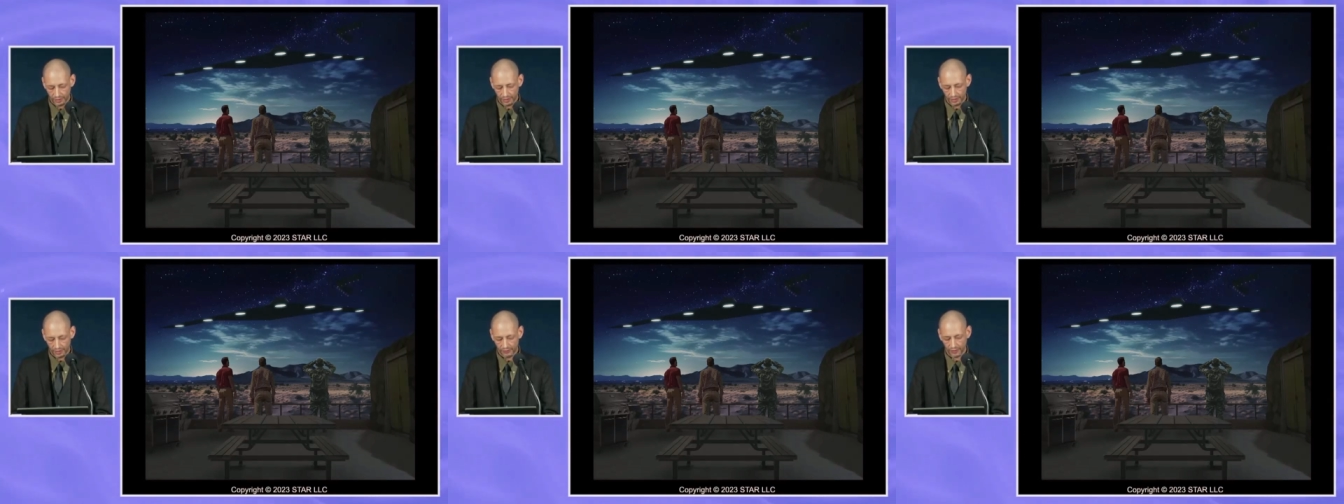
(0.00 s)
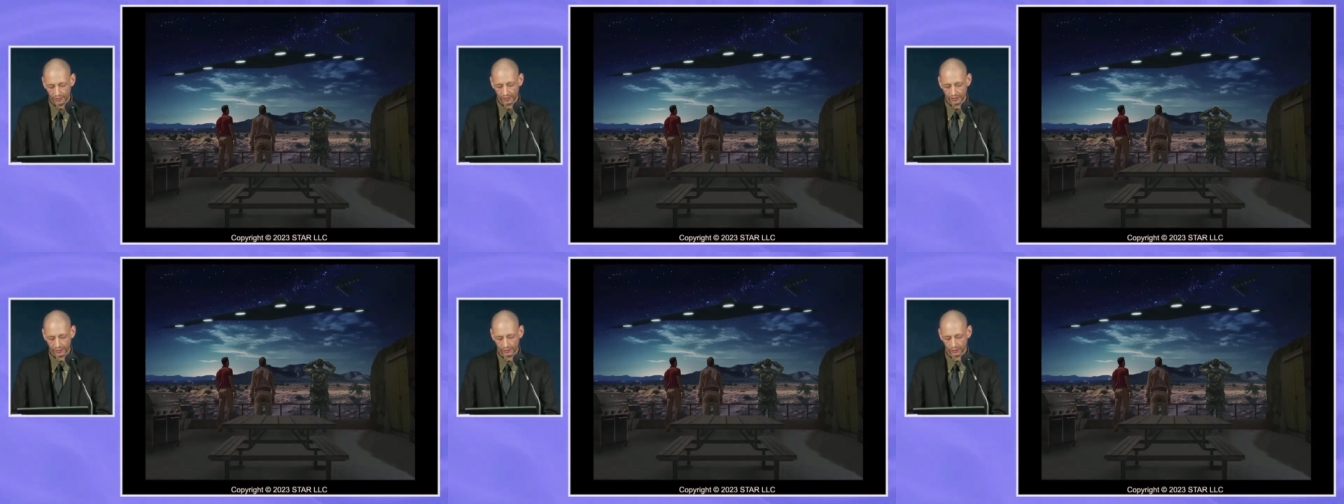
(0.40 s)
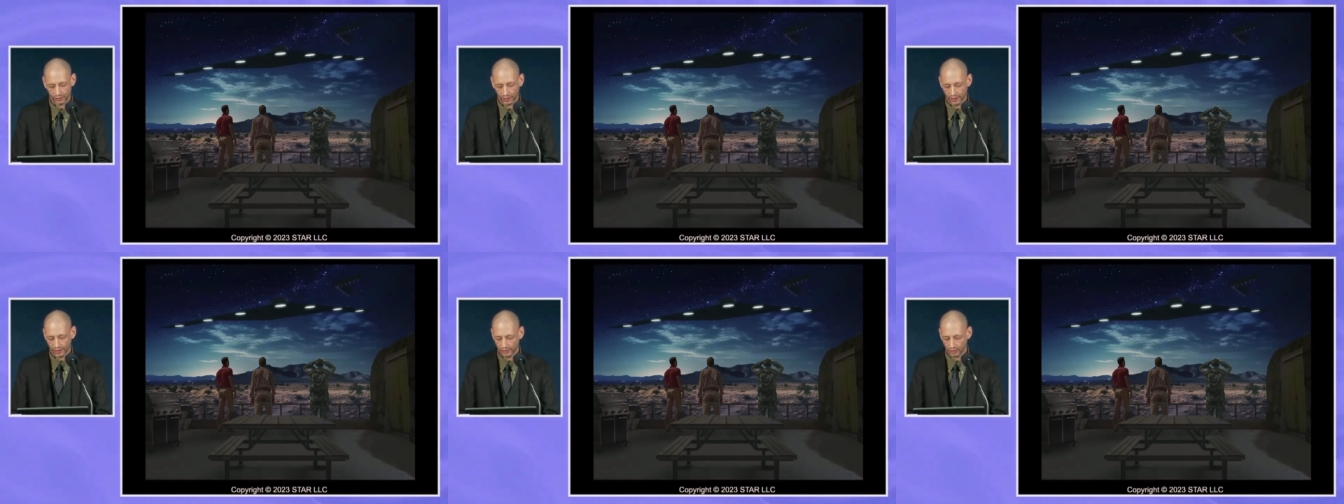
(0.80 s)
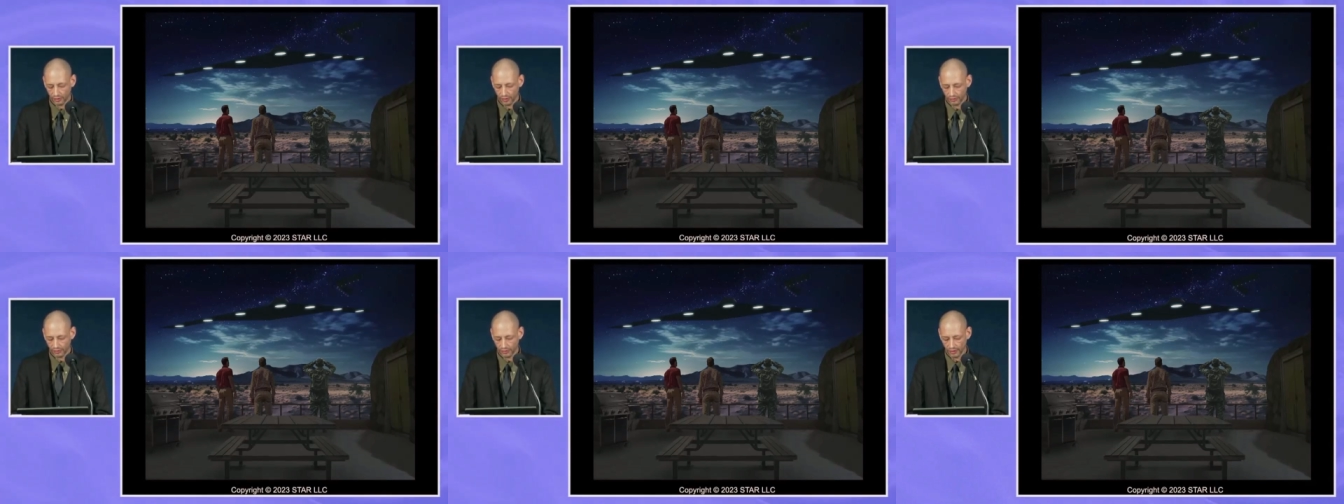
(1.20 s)
it felt as though I had
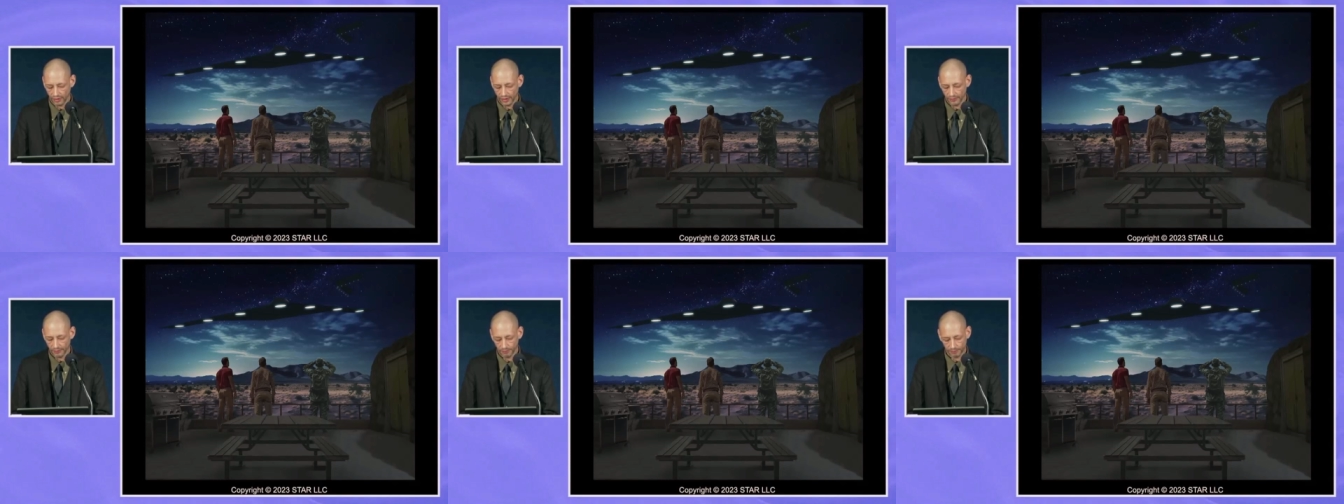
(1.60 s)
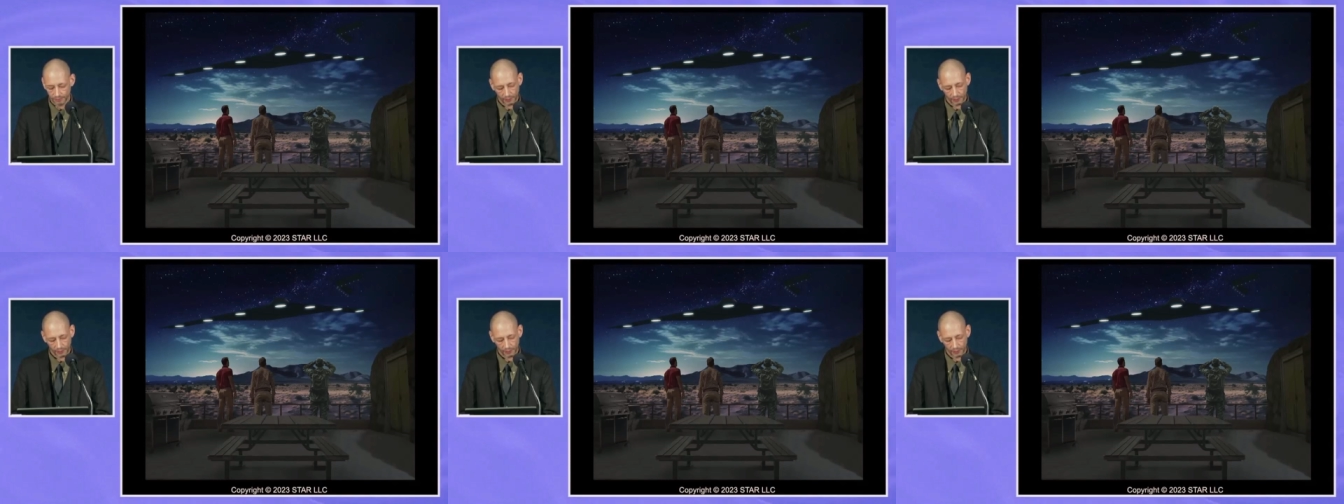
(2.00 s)
crossed the line.